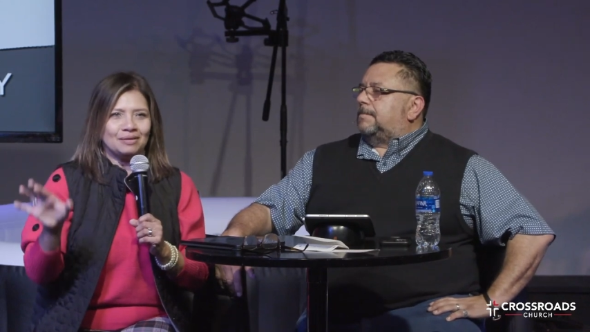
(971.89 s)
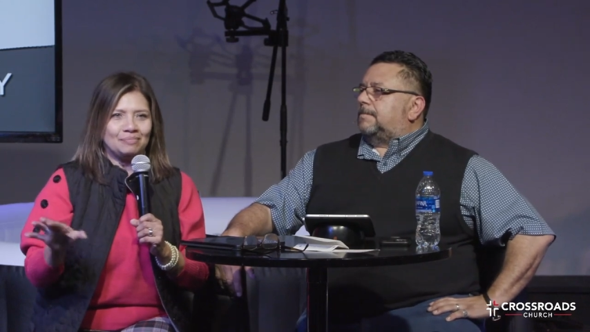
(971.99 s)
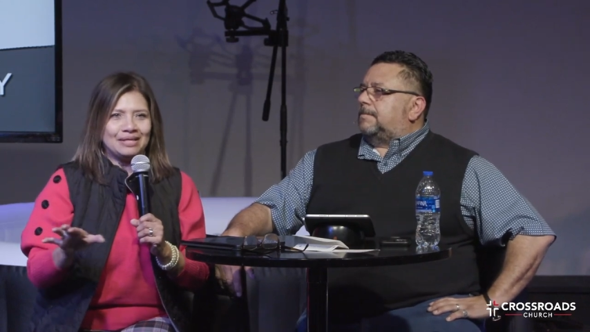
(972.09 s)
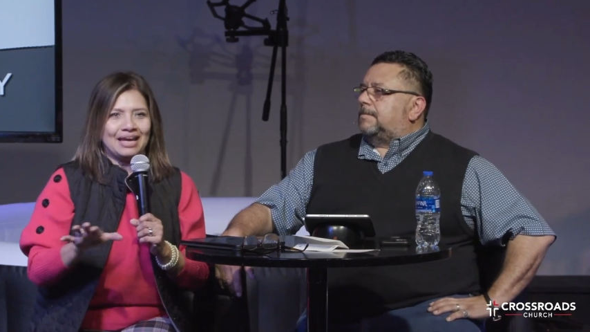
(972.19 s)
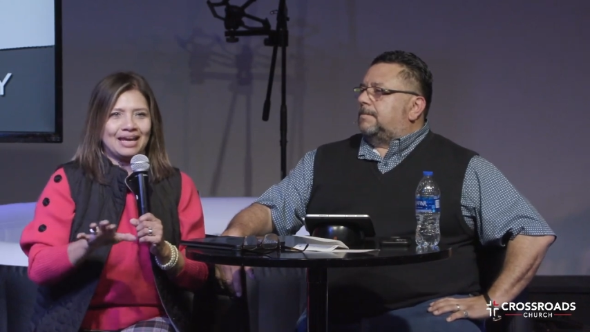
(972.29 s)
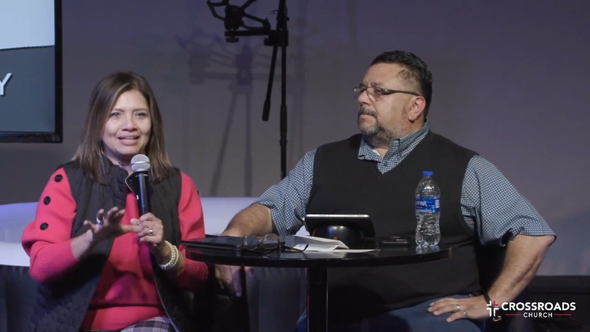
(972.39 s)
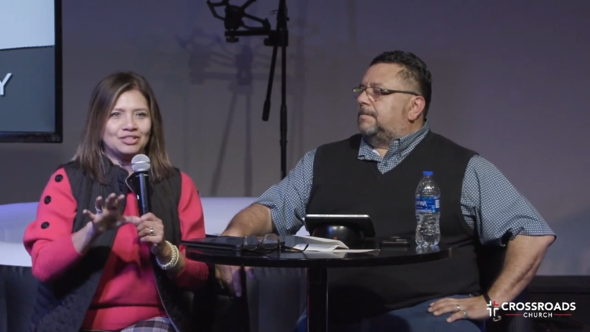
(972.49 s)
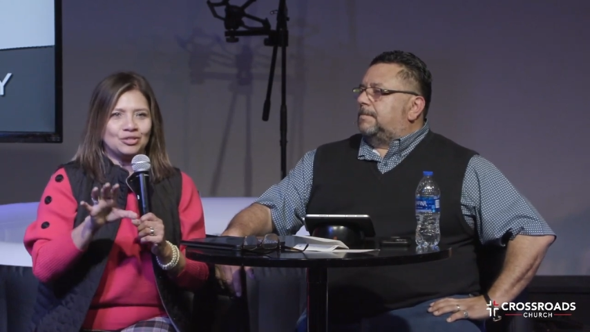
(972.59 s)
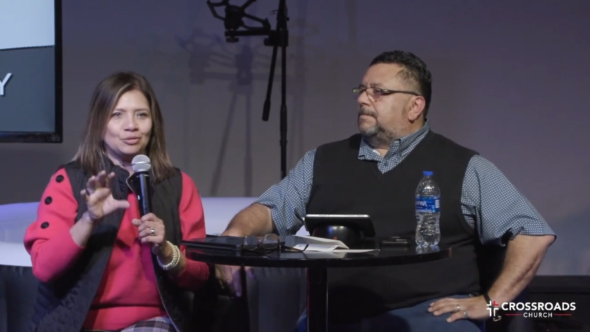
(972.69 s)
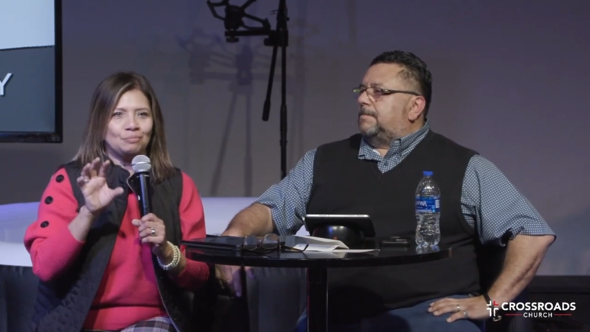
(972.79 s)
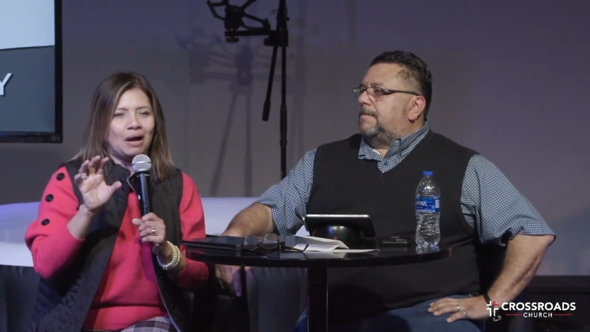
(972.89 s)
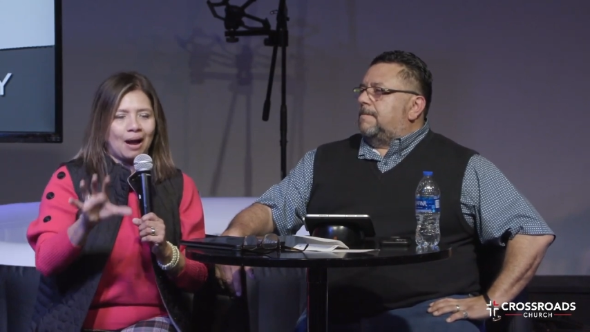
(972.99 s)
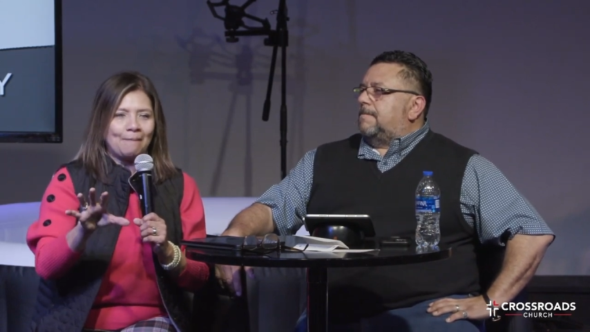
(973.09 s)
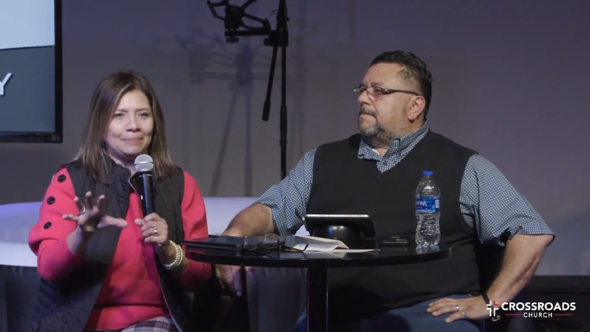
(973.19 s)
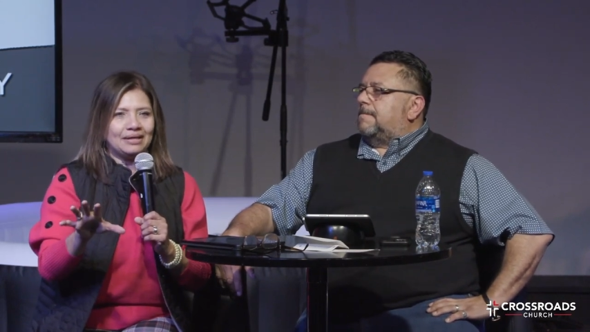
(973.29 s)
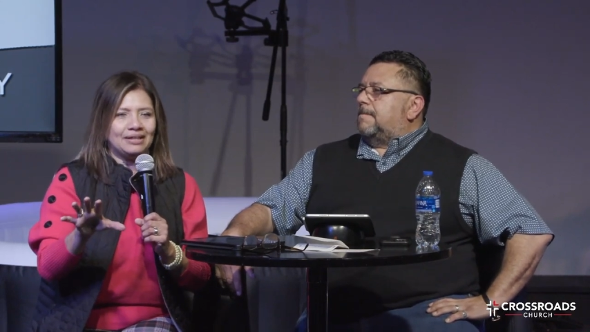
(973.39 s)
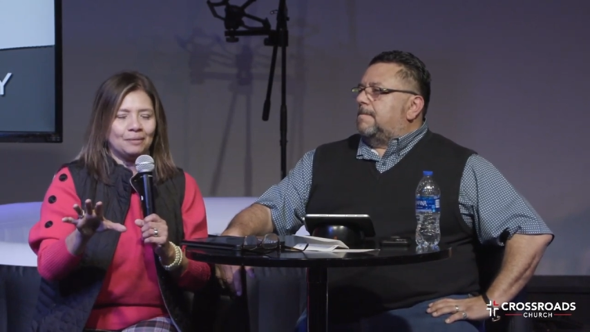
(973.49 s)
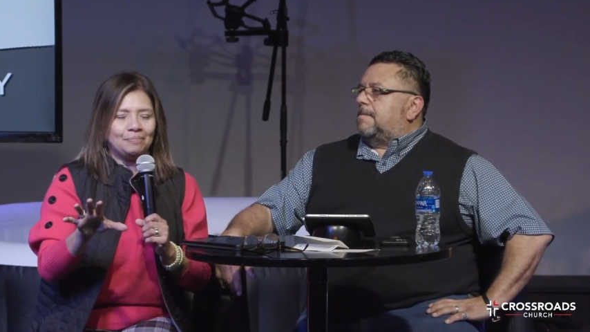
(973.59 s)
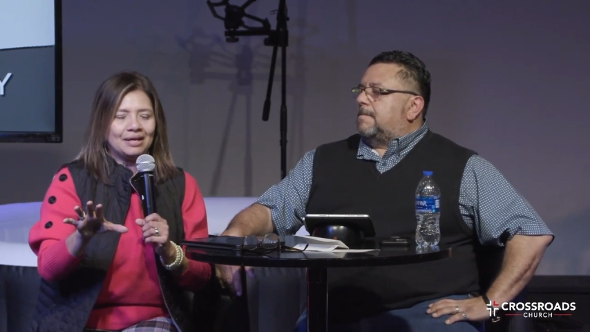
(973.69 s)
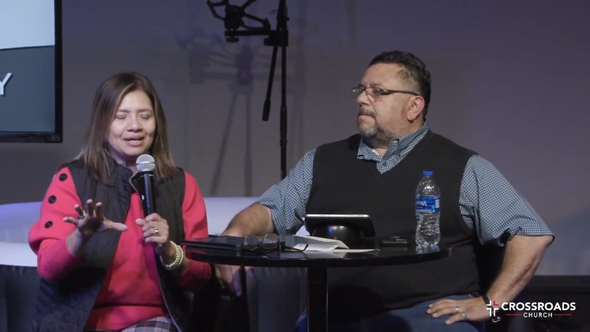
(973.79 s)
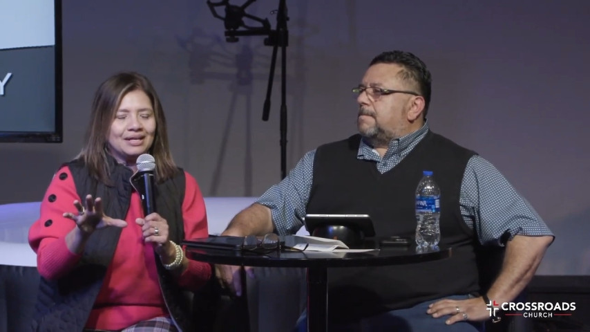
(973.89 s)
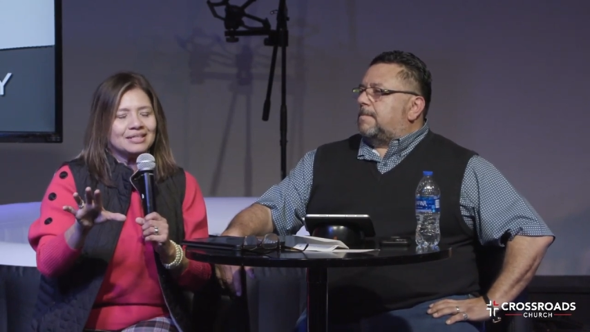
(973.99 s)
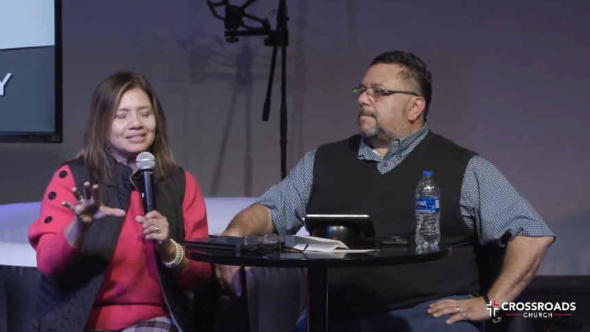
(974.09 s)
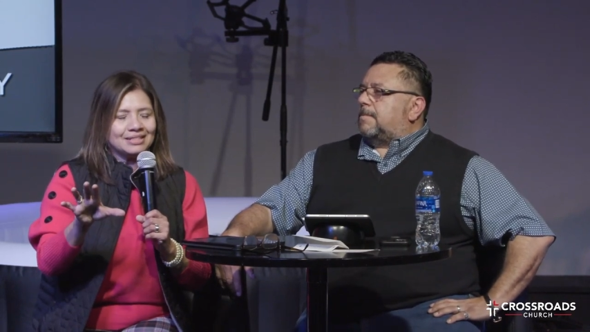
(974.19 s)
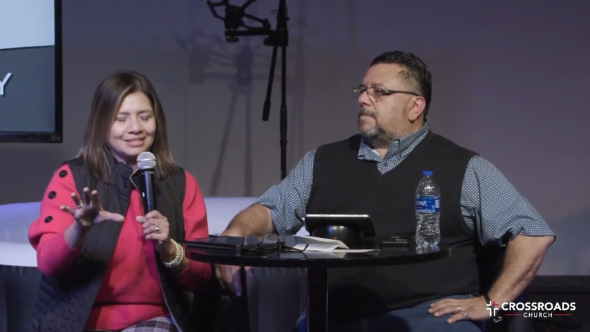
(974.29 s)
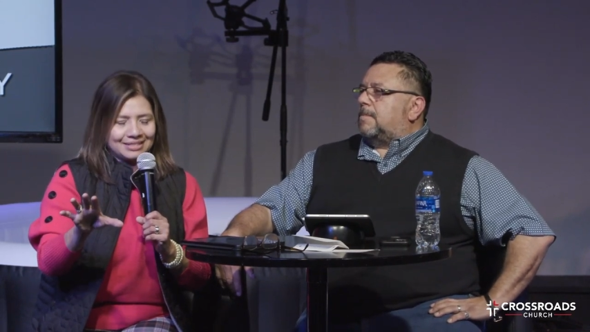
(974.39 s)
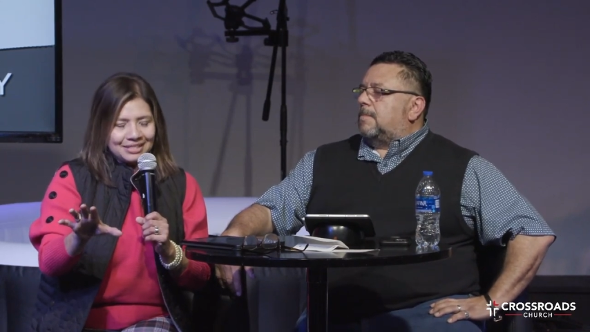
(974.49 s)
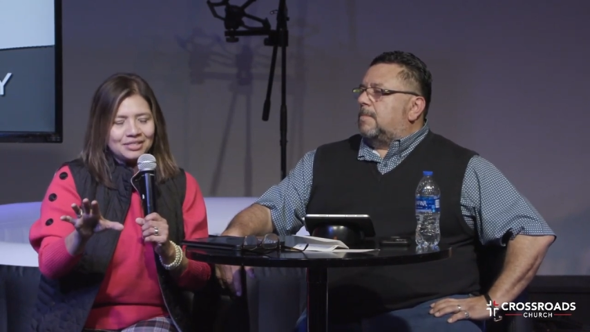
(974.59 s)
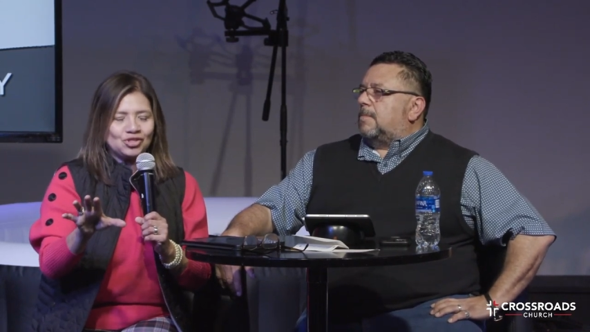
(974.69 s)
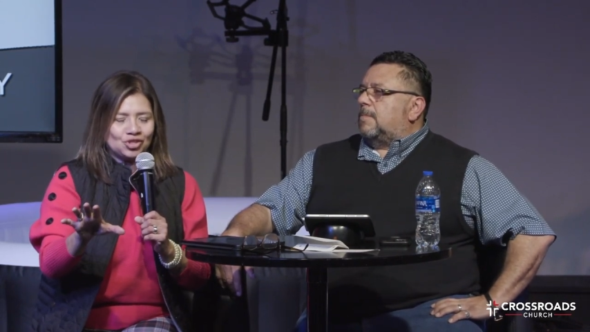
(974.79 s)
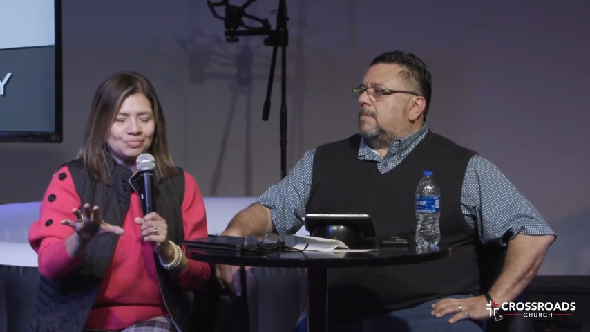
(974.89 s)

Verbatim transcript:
Speaker 1: began to pop up to teach